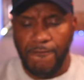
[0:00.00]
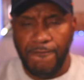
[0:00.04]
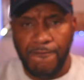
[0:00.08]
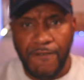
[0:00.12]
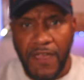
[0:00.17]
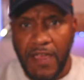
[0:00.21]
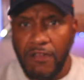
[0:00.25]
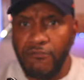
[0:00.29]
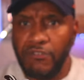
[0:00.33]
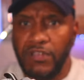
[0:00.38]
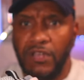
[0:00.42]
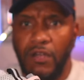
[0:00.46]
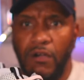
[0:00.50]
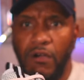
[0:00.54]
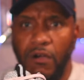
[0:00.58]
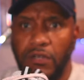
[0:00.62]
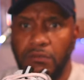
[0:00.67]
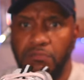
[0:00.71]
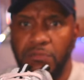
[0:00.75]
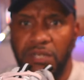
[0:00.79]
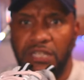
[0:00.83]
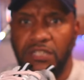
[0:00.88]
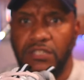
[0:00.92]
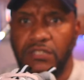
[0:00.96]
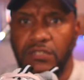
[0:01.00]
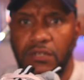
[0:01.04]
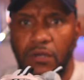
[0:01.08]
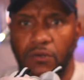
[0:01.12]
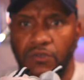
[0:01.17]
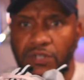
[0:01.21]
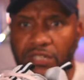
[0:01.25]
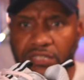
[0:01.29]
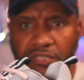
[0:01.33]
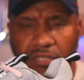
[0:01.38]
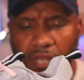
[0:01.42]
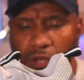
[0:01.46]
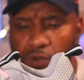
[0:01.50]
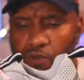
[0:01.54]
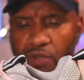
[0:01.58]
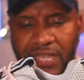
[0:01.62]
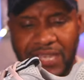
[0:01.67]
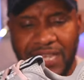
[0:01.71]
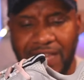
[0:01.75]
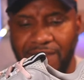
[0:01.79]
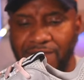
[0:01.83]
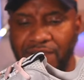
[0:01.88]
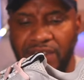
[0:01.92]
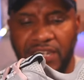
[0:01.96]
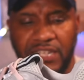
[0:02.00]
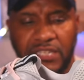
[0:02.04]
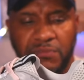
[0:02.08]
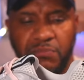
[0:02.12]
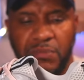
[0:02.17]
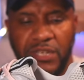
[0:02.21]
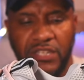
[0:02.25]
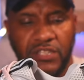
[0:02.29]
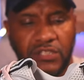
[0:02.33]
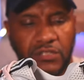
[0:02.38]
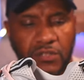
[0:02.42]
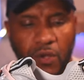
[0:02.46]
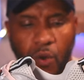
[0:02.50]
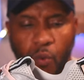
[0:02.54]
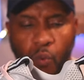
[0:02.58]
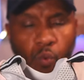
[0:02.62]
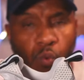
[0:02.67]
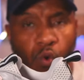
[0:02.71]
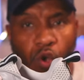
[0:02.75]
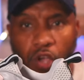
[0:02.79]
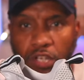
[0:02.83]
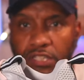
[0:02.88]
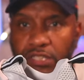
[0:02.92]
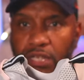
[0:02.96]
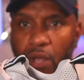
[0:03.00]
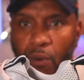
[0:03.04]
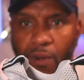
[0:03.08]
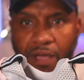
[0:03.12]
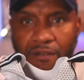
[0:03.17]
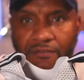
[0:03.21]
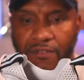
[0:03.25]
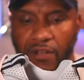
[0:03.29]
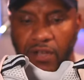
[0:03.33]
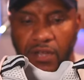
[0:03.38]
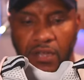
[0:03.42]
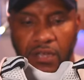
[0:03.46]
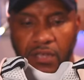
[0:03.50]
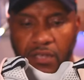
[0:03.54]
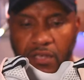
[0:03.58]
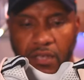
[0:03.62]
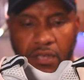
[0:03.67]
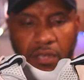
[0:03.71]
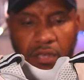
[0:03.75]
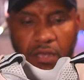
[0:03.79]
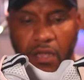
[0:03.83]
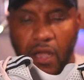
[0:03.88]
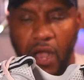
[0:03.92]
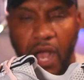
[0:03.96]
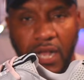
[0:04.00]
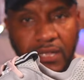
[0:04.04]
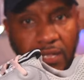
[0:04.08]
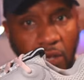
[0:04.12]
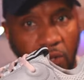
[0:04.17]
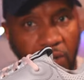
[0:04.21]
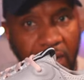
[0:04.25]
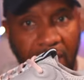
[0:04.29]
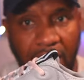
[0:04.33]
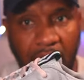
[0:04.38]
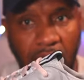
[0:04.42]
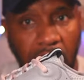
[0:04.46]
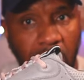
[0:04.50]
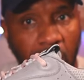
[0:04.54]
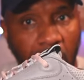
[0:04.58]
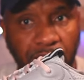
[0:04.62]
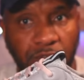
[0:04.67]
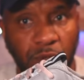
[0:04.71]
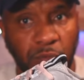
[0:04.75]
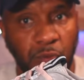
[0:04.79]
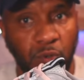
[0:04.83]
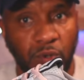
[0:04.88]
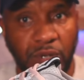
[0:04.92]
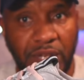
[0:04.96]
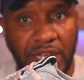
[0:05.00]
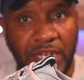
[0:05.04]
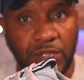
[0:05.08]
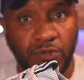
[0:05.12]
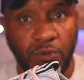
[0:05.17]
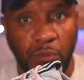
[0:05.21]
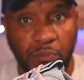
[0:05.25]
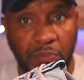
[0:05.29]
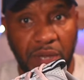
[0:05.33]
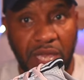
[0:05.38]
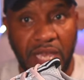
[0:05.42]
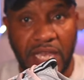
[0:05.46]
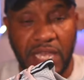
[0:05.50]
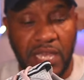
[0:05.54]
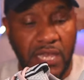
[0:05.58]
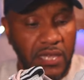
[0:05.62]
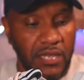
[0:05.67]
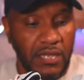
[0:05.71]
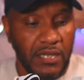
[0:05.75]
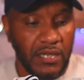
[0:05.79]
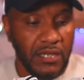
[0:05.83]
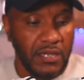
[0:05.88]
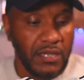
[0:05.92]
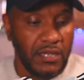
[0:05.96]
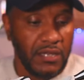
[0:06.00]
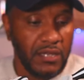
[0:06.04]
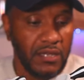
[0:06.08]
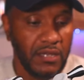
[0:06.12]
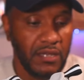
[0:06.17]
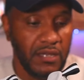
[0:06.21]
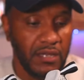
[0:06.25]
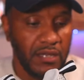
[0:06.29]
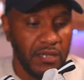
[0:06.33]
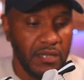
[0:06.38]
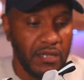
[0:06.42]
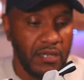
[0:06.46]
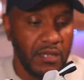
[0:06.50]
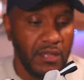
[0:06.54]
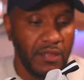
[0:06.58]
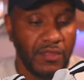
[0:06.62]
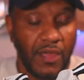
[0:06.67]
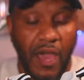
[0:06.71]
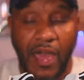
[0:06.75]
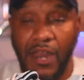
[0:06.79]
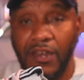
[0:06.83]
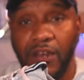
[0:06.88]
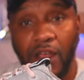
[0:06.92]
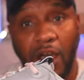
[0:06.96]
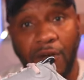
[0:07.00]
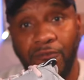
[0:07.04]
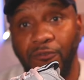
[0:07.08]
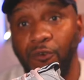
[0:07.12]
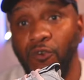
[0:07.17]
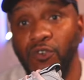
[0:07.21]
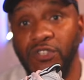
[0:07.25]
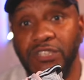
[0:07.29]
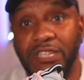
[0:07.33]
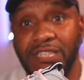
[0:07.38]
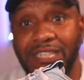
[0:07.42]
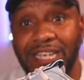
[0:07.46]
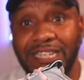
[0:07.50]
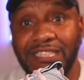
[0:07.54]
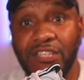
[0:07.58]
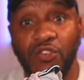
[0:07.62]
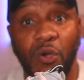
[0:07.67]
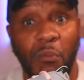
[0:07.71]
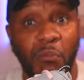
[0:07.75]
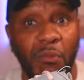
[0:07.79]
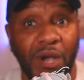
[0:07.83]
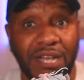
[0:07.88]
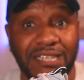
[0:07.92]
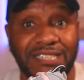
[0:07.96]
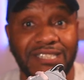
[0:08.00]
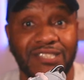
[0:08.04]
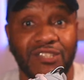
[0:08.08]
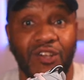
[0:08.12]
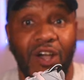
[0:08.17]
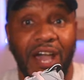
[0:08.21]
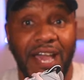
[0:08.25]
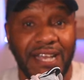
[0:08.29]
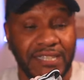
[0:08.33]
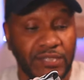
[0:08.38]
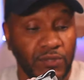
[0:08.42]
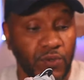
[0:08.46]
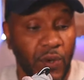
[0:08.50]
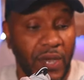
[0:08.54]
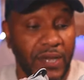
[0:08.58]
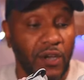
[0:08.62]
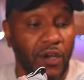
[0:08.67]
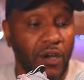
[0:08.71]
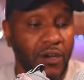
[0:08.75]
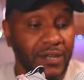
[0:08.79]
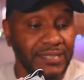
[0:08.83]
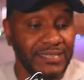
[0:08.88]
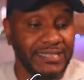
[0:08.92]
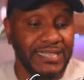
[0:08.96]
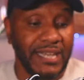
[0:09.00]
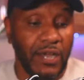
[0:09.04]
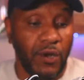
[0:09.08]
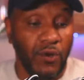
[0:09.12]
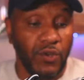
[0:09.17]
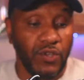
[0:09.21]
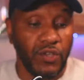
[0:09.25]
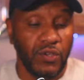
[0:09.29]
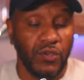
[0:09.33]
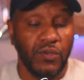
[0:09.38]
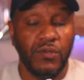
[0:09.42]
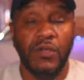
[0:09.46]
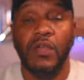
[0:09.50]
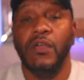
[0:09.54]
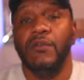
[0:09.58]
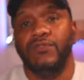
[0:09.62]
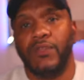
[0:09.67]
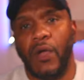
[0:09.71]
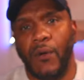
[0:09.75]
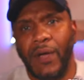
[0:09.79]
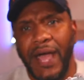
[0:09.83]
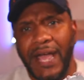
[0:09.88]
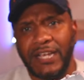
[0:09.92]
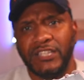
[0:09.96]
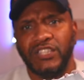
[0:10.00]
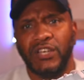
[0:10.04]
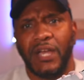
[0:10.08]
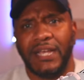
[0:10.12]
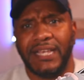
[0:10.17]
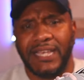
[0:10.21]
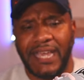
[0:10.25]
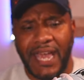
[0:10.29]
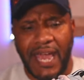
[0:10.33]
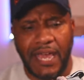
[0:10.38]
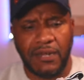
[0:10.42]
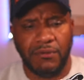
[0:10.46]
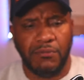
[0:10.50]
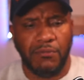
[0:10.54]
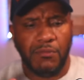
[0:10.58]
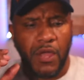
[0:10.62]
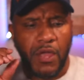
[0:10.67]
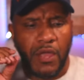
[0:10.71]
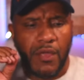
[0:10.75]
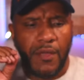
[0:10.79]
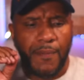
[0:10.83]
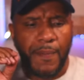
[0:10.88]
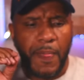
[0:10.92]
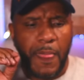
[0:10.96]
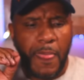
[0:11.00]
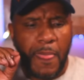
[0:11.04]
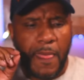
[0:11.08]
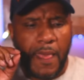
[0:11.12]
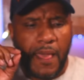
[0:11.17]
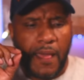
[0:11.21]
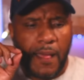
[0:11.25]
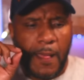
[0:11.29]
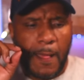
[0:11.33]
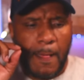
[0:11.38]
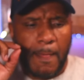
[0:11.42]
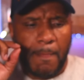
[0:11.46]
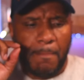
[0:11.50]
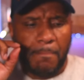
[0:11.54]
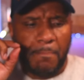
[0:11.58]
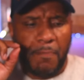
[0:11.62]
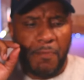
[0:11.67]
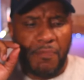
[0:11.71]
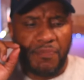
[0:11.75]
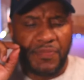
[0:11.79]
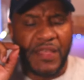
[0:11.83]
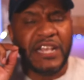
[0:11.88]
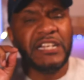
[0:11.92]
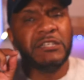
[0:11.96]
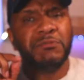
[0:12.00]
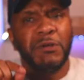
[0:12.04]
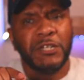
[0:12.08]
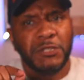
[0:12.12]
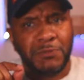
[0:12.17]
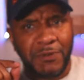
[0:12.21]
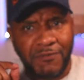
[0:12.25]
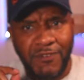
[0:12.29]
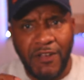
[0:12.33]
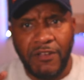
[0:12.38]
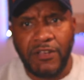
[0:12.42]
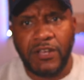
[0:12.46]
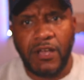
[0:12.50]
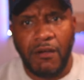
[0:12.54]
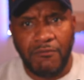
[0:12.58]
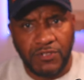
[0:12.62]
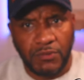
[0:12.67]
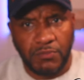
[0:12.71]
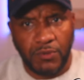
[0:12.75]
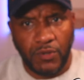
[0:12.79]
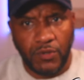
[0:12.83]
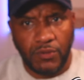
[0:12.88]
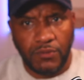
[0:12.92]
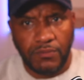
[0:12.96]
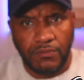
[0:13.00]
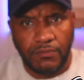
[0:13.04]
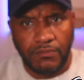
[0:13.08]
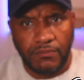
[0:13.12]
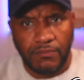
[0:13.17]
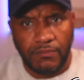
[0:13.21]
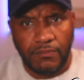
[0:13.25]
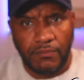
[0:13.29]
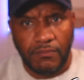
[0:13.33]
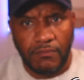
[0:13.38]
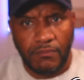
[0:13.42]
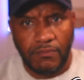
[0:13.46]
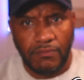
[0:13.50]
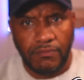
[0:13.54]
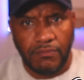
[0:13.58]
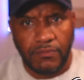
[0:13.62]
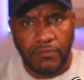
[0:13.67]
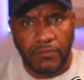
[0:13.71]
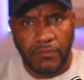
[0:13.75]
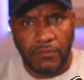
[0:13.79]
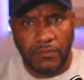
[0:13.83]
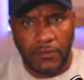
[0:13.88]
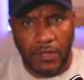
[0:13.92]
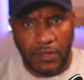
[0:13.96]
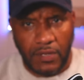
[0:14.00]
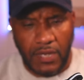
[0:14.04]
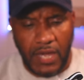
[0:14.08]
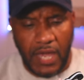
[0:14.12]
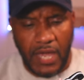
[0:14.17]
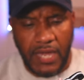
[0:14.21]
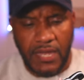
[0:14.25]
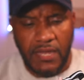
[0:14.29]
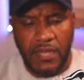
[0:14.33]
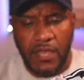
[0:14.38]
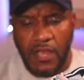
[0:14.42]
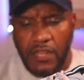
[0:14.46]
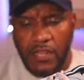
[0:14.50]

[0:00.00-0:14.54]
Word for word: Very hard midsole. There's no giving this midsole whatsoever. I don't know how comfortable these will be. And unfortunately, these are not my size, so I can't tell you. No, actually, I can. These are supposed to be very comfortable. Okay?